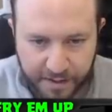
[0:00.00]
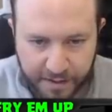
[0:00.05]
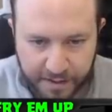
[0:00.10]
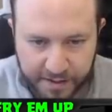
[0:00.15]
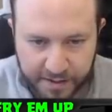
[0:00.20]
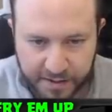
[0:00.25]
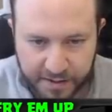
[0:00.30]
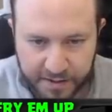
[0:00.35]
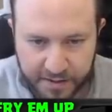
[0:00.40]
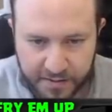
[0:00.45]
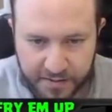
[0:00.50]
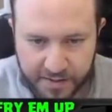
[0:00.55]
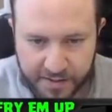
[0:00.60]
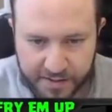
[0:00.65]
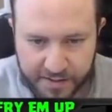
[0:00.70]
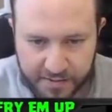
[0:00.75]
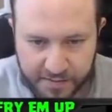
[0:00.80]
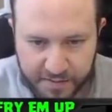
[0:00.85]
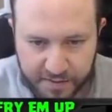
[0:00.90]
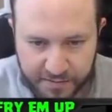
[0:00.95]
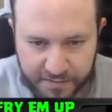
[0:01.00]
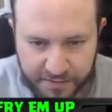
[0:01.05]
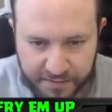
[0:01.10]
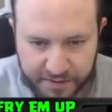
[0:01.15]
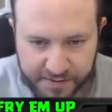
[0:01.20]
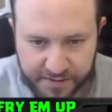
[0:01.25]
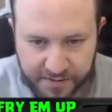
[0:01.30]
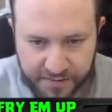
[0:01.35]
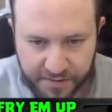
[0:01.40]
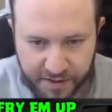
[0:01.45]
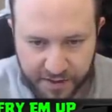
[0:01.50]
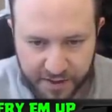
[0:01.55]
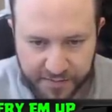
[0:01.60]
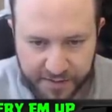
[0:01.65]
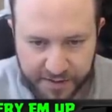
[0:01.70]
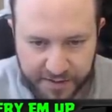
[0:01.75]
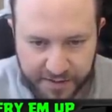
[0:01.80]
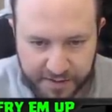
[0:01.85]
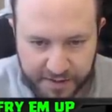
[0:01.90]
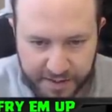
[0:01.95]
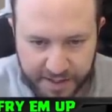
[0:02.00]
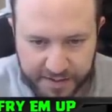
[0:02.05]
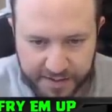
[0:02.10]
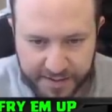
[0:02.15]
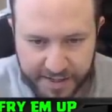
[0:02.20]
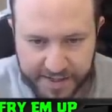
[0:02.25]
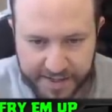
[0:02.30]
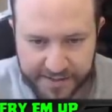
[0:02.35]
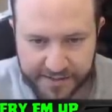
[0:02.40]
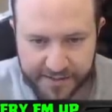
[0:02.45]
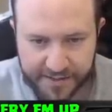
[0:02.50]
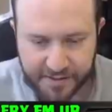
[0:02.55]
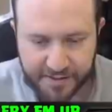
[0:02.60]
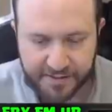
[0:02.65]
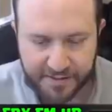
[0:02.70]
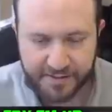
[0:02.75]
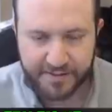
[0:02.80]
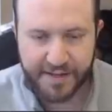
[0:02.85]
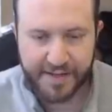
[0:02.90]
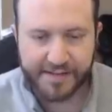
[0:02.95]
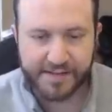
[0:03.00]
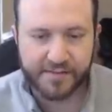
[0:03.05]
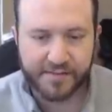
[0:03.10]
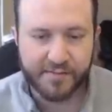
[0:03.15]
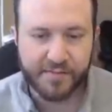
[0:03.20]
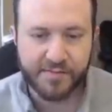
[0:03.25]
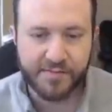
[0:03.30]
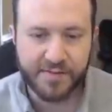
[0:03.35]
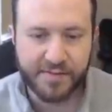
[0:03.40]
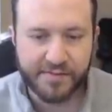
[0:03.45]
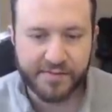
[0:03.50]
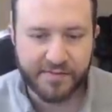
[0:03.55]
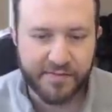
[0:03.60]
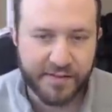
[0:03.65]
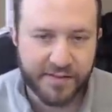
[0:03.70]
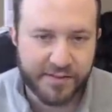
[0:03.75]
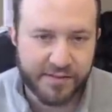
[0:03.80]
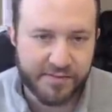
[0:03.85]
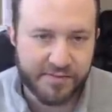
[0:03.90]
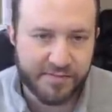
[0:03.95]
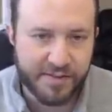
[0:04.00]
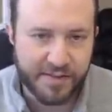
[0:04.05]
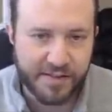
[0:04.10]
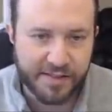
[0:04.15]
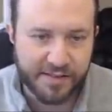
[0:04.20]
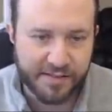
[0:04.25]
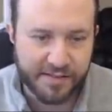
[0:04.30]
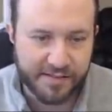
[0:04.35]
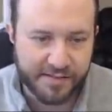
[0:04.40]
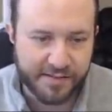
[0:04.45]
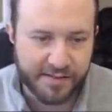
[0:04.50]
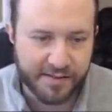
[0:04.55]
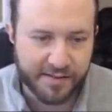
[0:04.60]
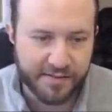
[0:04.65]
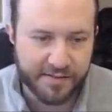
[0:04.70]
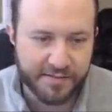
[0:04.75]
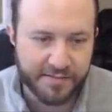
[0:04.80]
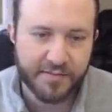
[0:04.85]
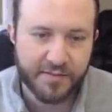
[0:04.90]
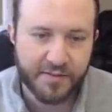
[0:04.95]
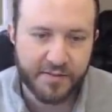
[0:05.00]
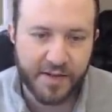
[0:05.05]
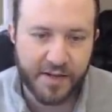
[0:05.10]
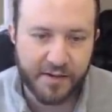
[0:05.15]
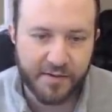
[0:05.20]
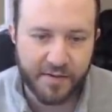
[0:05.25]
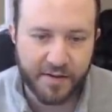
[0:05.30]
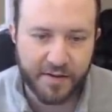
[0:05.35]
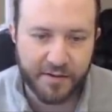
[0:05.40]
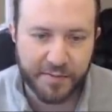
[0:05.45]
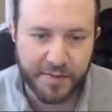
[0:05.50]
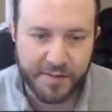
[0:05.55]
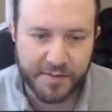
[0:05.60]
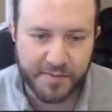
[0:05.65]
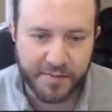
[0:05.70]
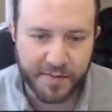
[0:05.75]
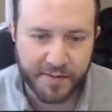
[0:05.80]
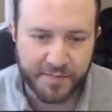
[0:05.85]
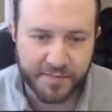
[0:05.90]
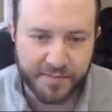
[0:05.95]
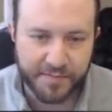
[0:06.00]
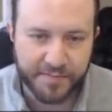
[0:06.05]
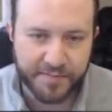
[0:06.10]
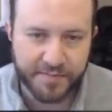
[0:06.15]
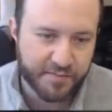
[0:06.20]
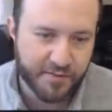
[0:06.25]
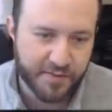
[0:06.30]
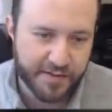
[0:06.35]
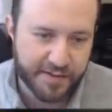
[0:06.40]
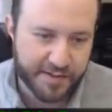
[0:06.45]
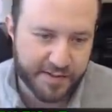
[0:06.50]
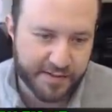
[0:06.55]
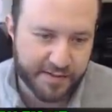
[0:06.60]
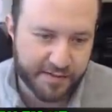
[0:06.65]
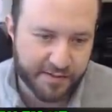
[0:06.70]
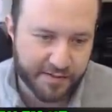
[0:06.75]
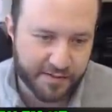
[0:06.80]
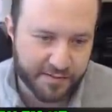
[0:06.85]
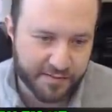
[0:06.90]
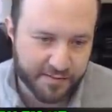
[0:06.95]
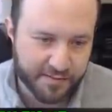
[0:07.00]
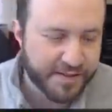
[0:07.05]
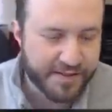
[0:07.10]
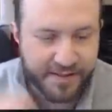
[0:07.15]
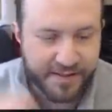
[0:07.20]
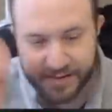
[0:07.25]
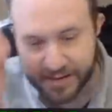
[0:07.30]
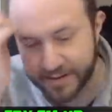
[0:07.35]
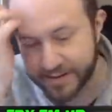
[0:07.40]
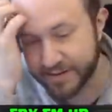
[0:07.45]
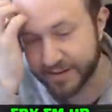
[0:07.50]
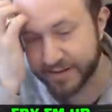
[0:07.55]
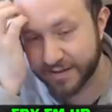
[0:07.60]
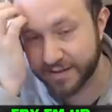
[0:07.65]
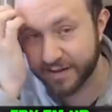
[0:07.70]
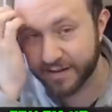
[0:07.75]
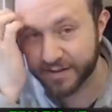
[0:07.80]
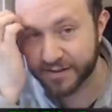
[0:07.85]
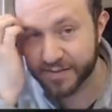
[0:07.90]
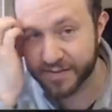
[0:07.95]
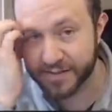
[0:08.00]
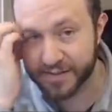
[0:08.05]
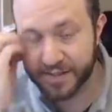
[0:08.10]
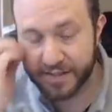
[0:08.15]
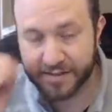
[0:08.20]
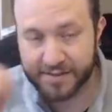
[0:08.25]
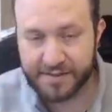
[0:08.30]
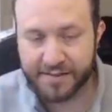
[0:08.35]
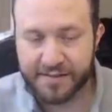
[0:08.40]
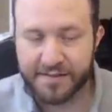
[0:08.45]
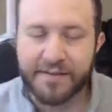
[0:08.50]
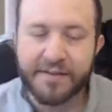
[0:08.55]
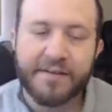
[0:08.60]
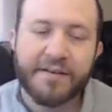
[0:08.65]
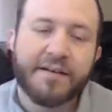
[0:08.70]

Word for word: I'm going to do this with the freeze environment, and then next turn, that's when the fun's really going to start. Do not grave Bust me, or I kill you. It's a decent card, especially as a...